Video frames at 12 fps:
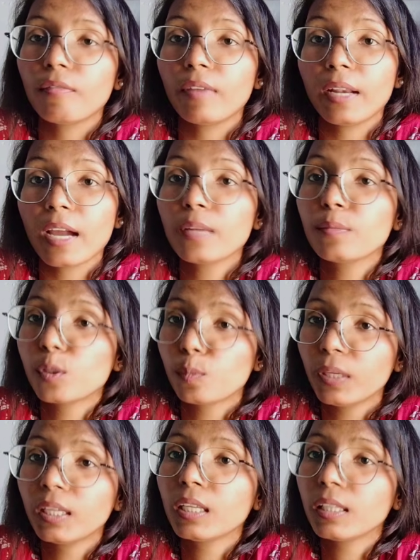When I am
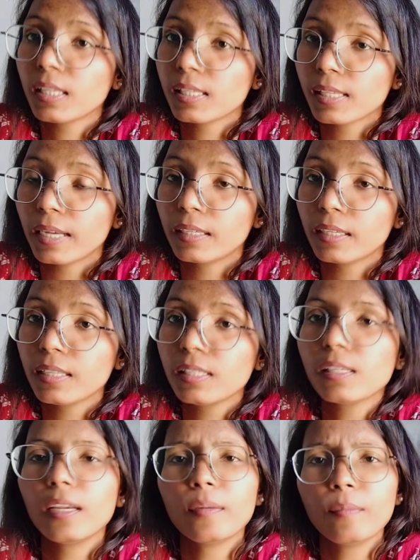speaking the
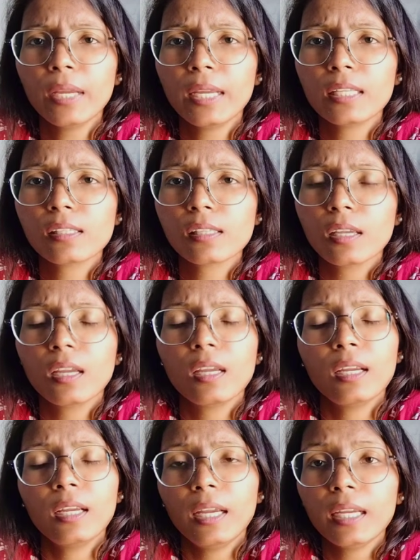sentence, it means
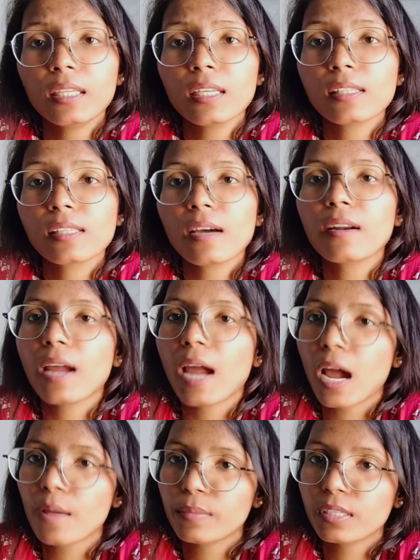it is her
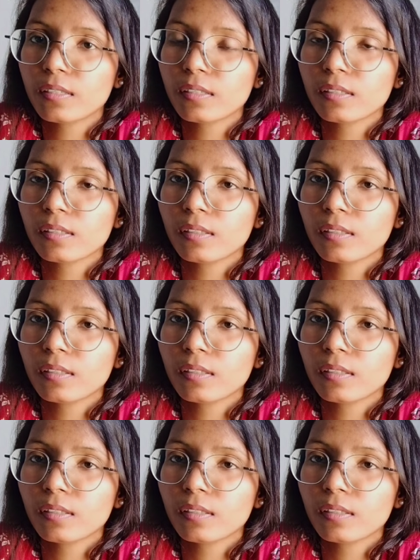habit.